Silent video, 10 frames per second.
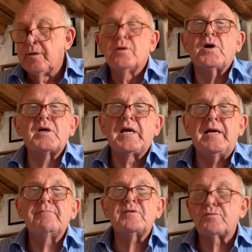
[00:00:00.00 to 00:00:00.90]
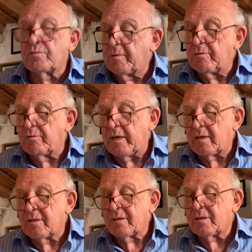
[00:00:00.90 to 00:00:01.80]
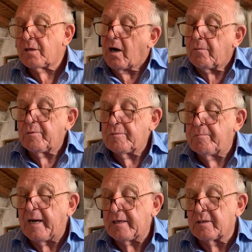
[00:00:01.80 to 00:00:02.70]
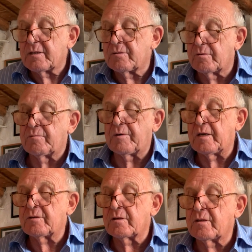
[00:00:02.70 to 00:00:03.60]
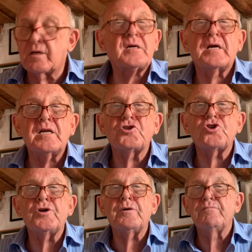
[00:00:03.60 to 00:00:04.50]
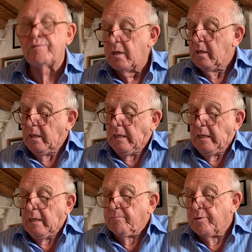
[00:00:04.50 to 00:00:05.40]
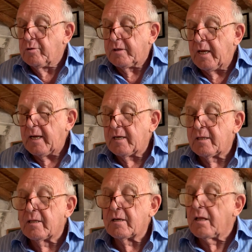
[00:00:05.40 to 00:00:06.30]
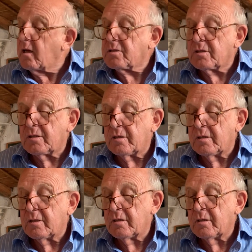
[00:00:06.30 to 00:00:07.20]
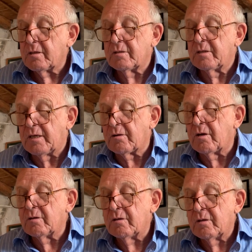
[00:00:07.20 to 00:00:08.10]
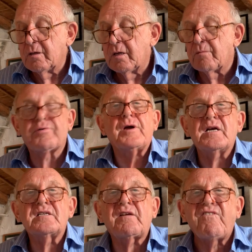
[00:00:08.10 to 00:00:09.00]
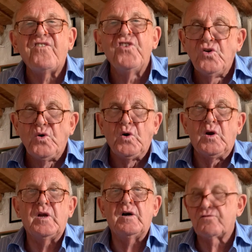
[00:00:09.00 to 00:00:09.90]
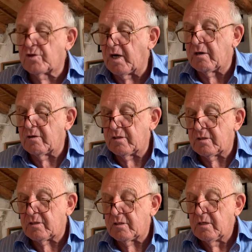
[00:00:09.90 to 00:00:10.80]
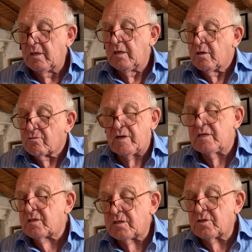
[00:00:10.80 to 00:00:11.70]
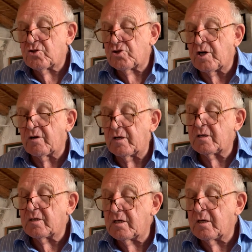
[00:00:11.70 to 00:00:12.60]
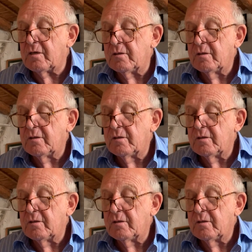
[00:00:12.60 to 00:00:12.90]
Their games would be rigged, carpetbaggers would plunder their culture, bootleg the lot. Nero, prize fool of tyrants, raced his chariot here